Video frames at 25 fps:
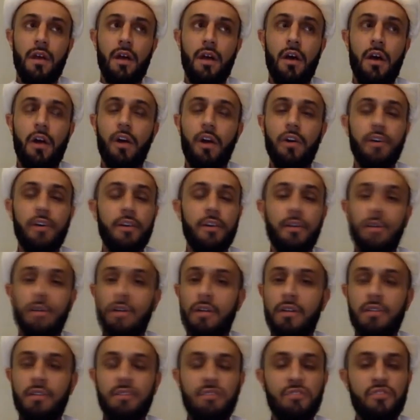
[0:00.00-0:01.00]
are
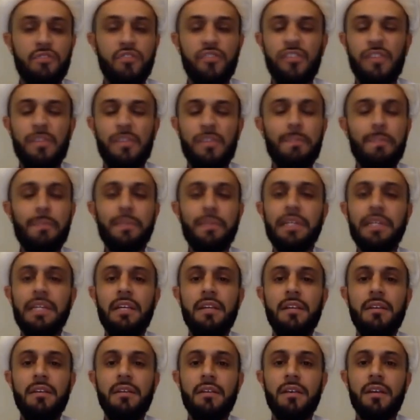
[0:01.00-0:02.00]

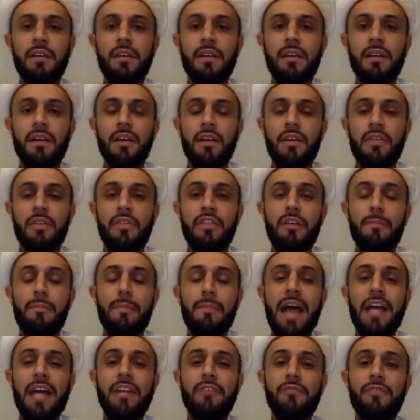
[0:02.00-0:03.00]
simply the
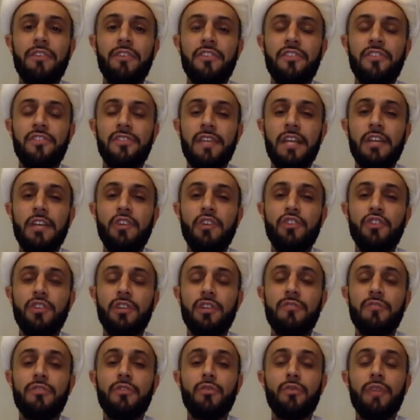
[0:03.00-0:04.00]

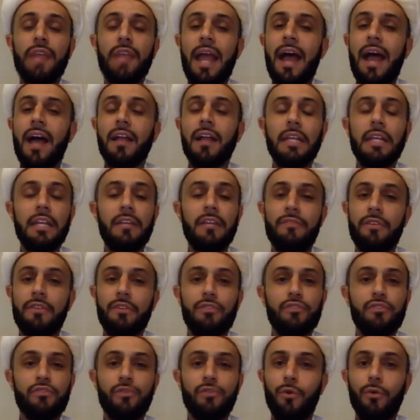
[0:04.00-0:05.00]
manifestation of the reality of
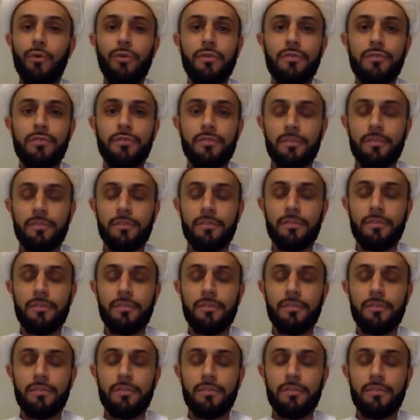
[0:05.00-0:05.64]
their souls.